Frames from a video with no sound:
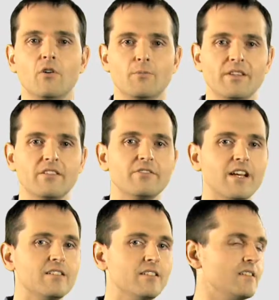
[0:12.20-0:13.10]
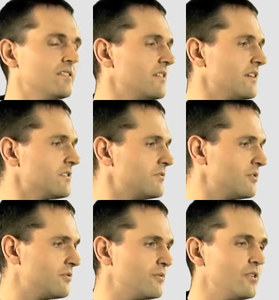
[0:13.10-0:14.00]
Augmented reality takes a
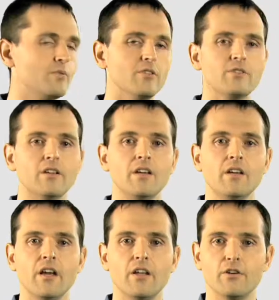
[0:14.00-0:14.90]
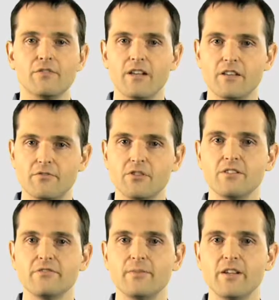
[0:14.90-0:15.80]
view of the real world and overlays
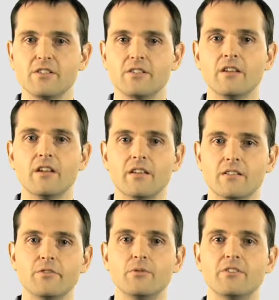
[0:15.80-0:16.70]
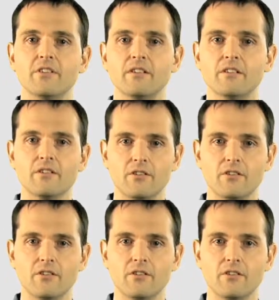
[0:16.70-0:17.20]
visual information as if it was in